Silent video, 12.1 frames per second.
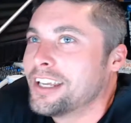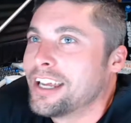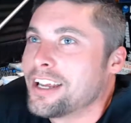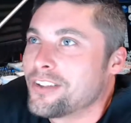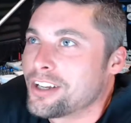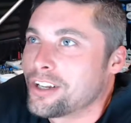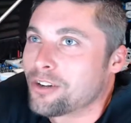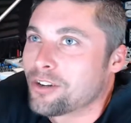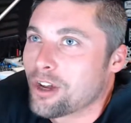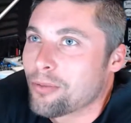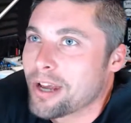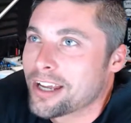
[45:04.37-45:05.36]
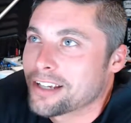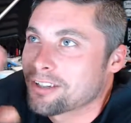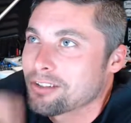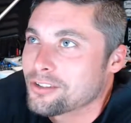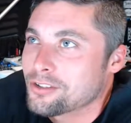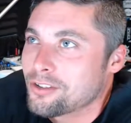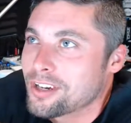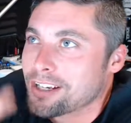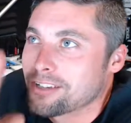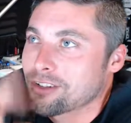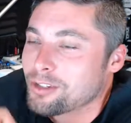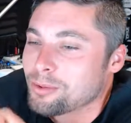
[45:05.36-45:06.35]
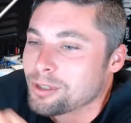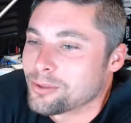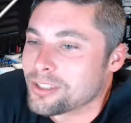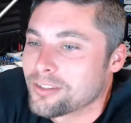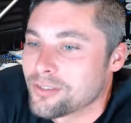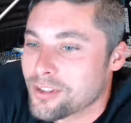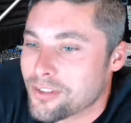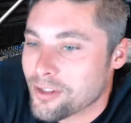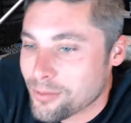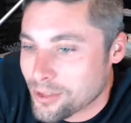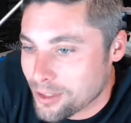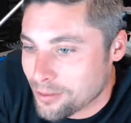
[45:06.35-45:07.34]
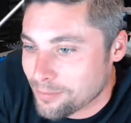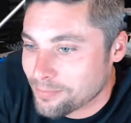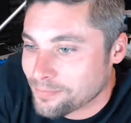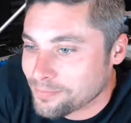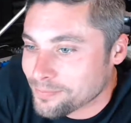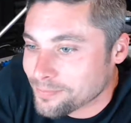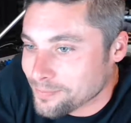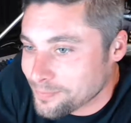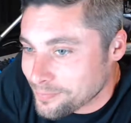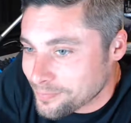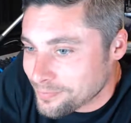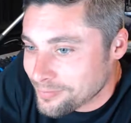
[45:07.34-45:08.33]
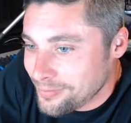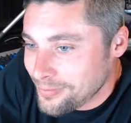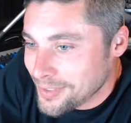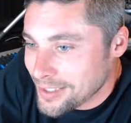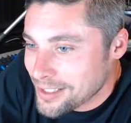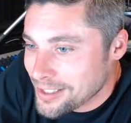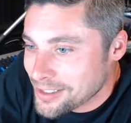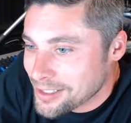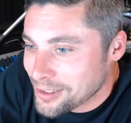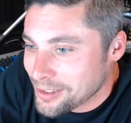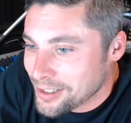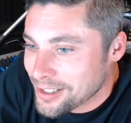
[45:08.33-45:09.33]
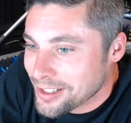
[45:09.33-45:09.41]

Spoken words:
and then it'll go back to the screen, and then you'll be able to give it a thumbs up. Let's see.